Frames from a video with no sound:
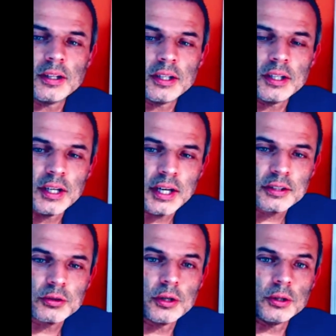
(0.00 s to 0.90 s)
The
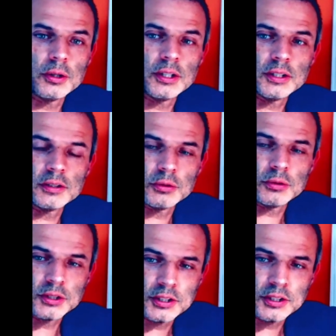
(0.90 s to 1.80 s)
electrode is a
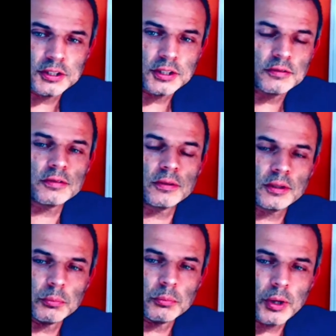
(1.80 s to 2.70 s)
resistive
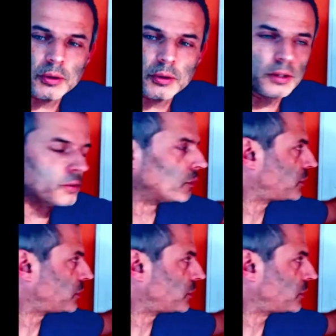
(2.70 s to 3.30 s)
component,